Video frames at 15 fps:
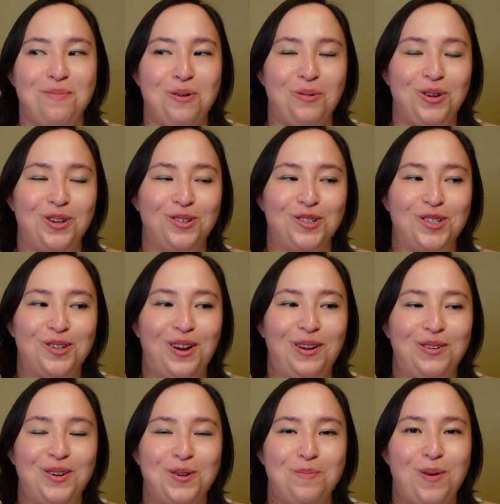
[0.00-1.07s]
but when you're
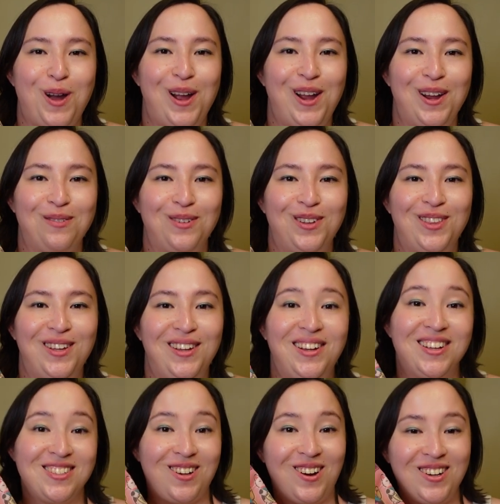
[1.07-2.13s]
surrounded by everything,
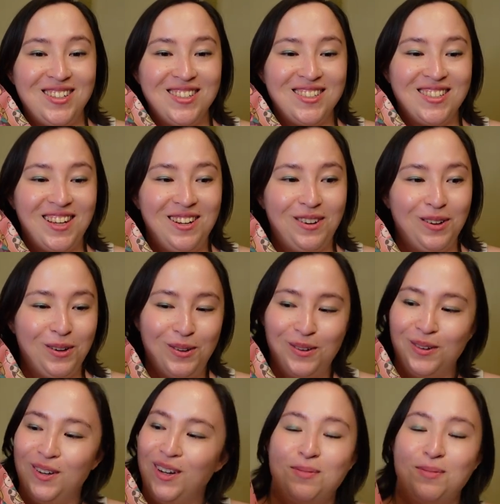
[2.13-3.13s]
it's hard to say no,